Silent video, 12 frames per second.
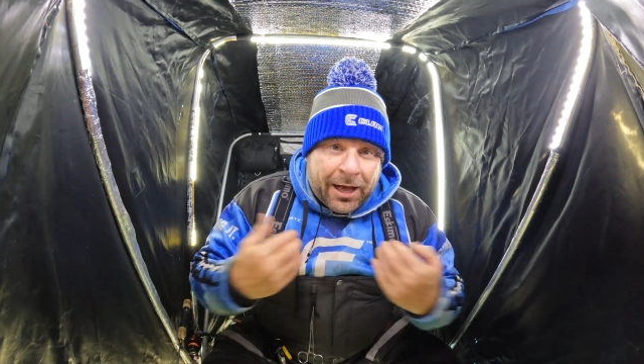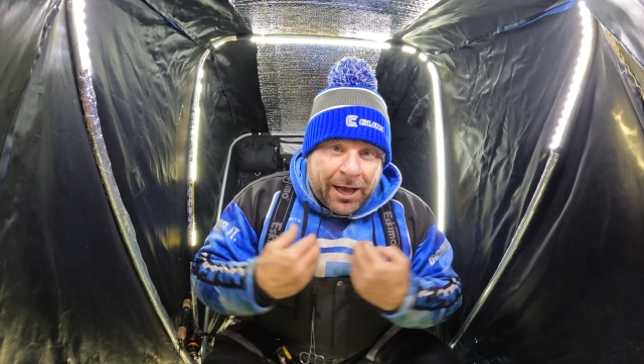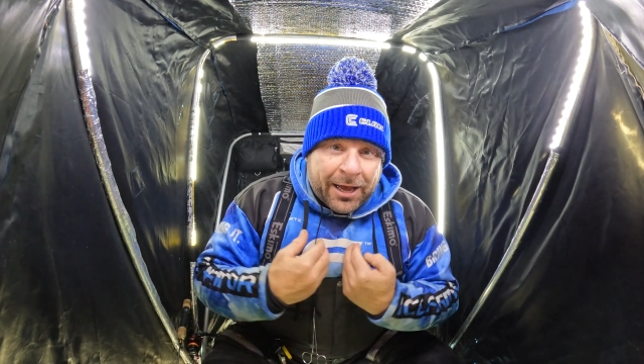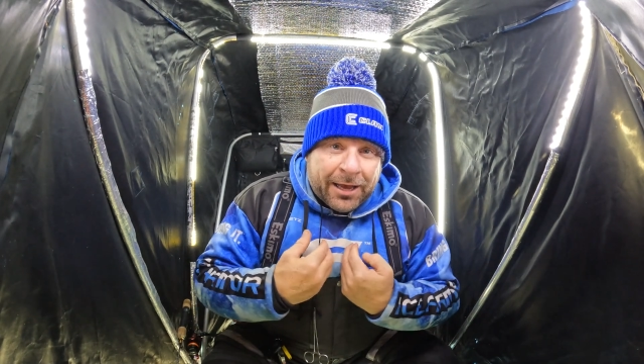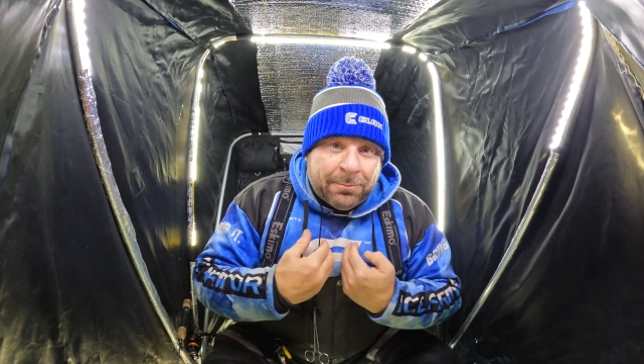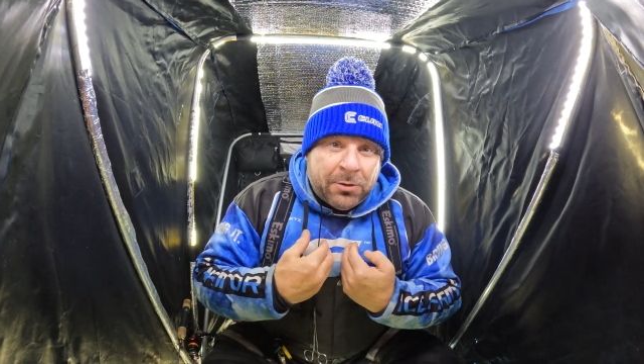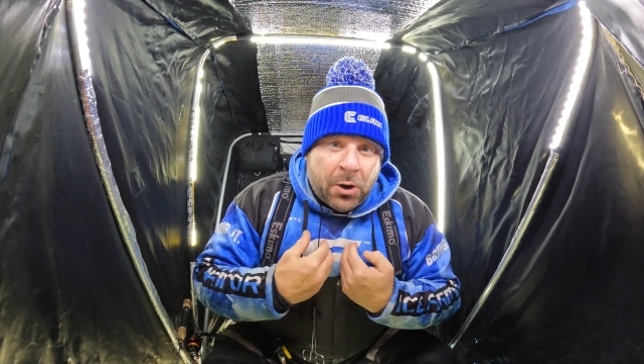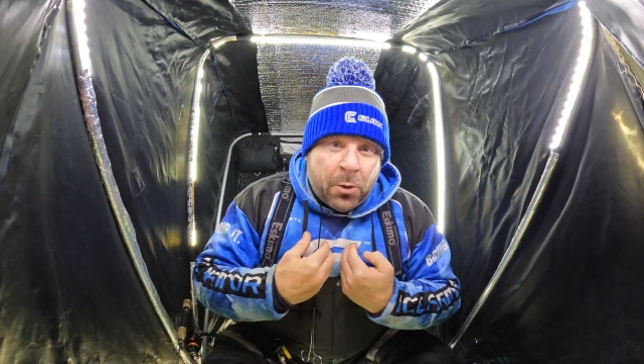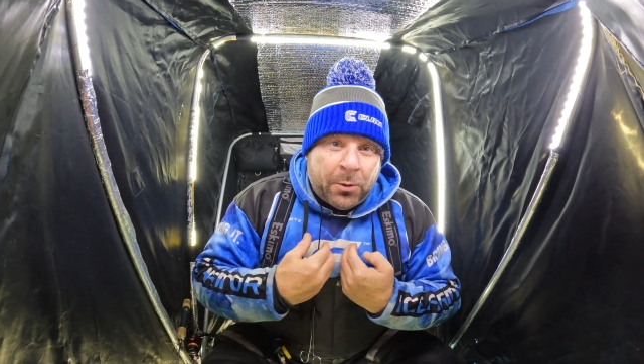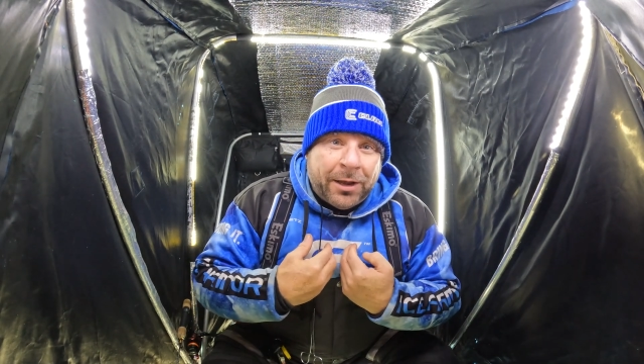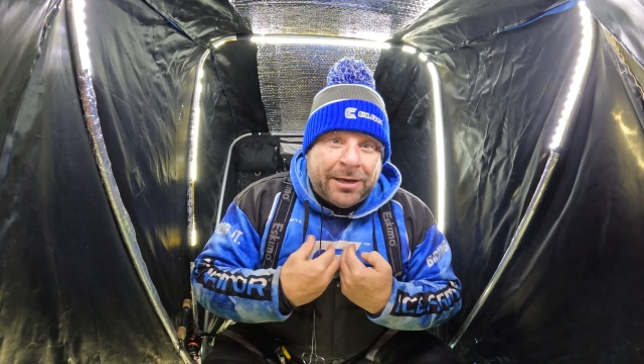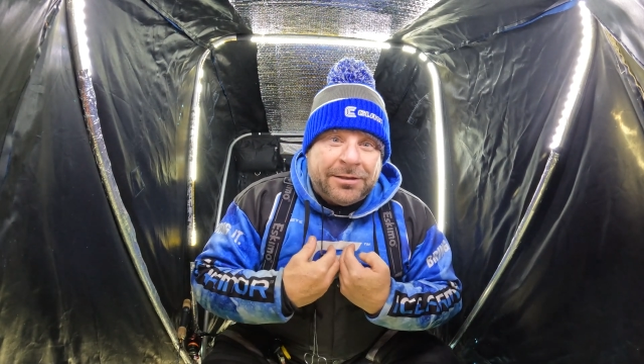
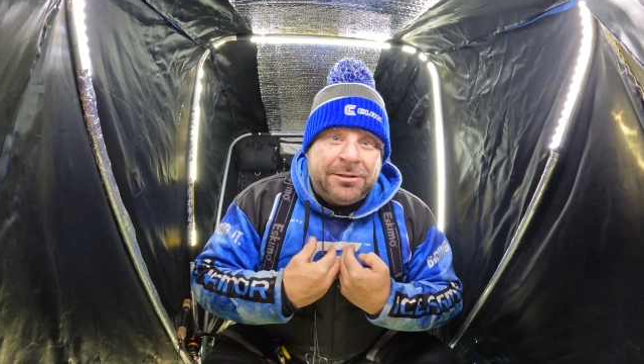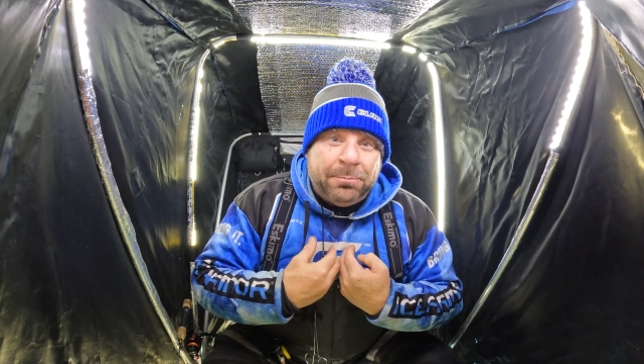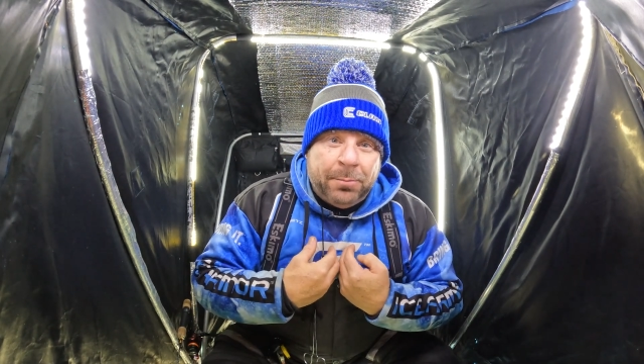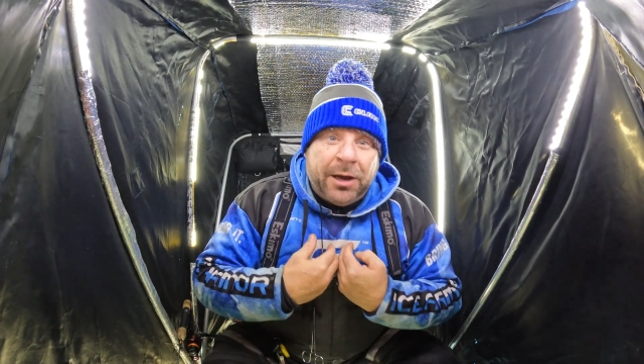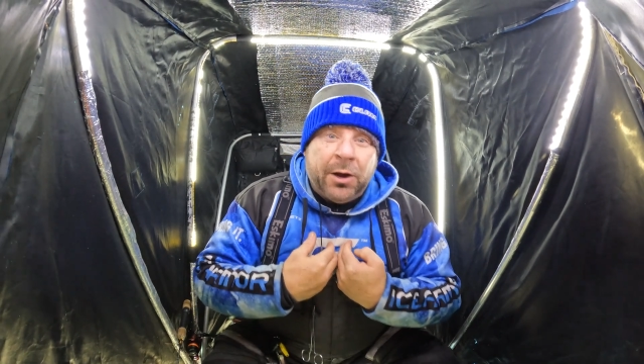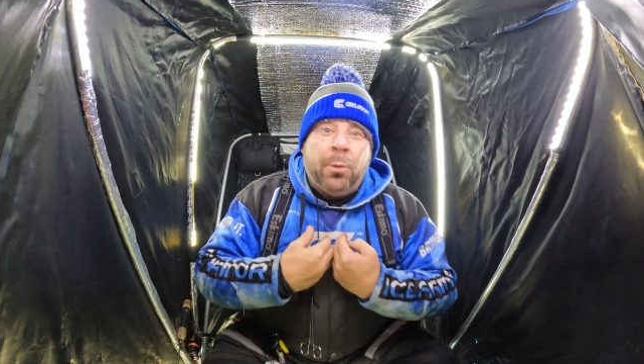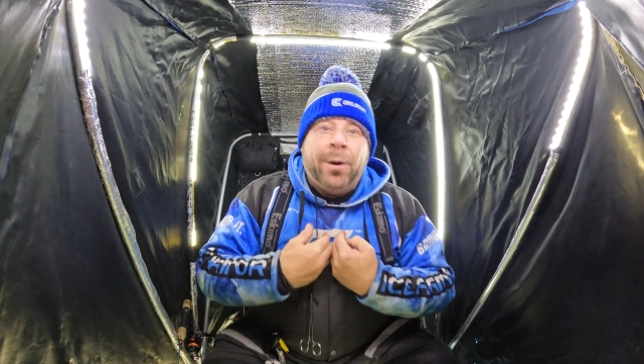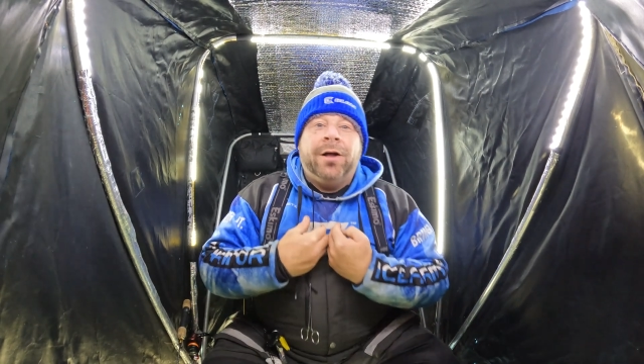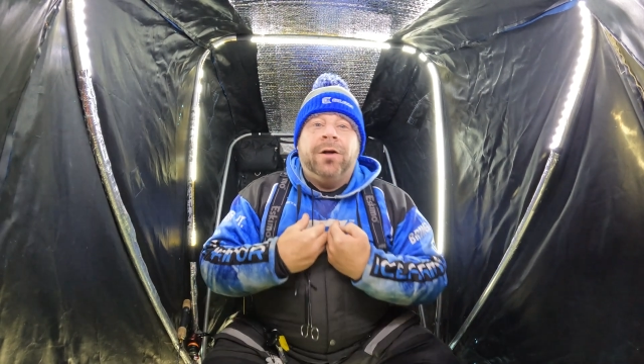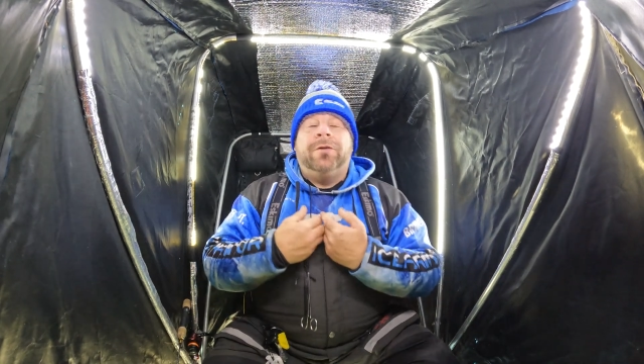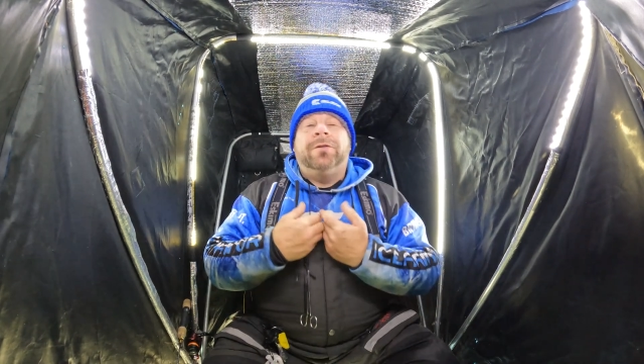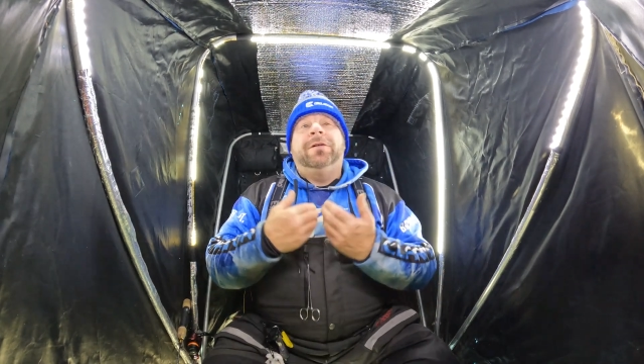known as the
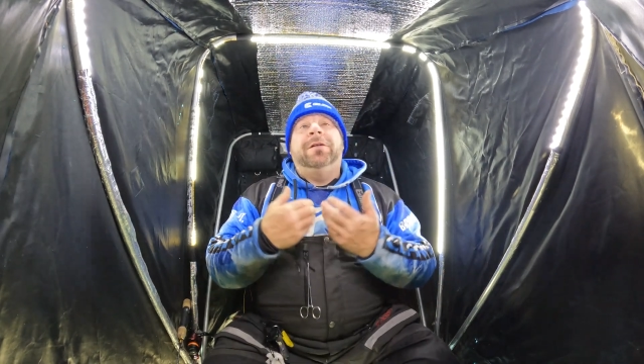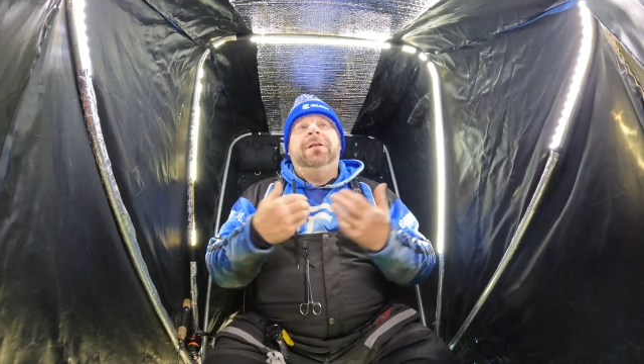Bigwiggle.